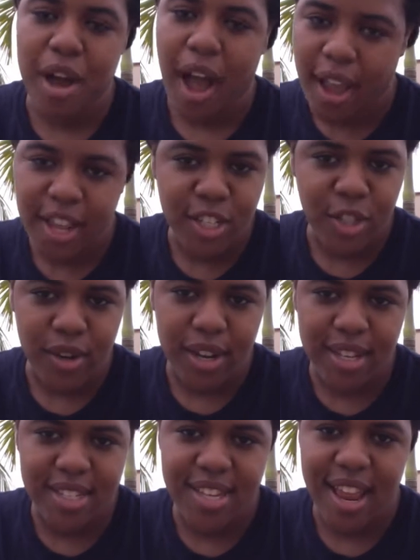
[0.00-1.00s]
I enjoyed
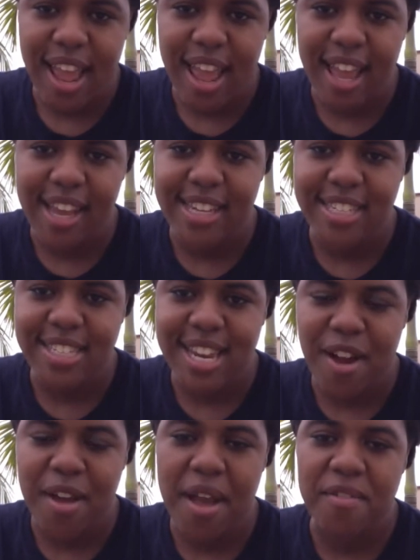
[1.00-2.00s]
it, and
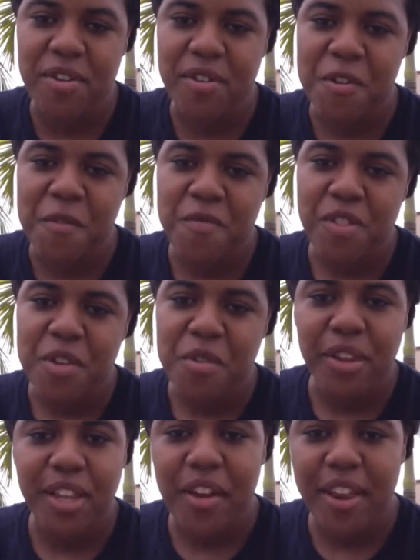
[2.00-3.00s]
now I have a
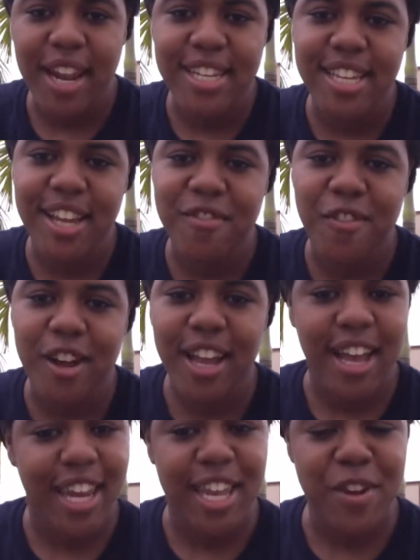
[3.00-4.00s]
really great idea of what
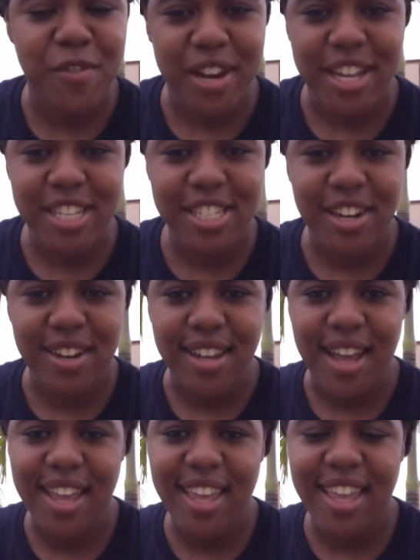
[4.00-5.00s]
Ghanaian weddings are
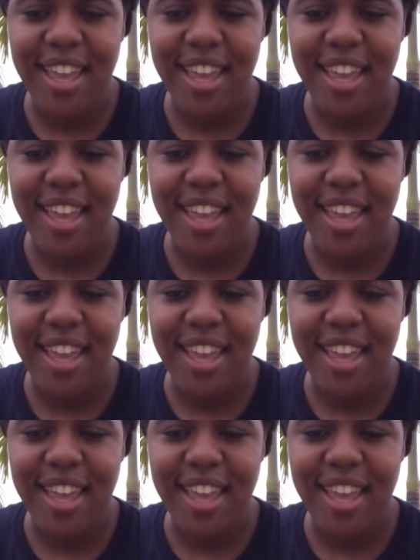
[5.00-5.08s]
like.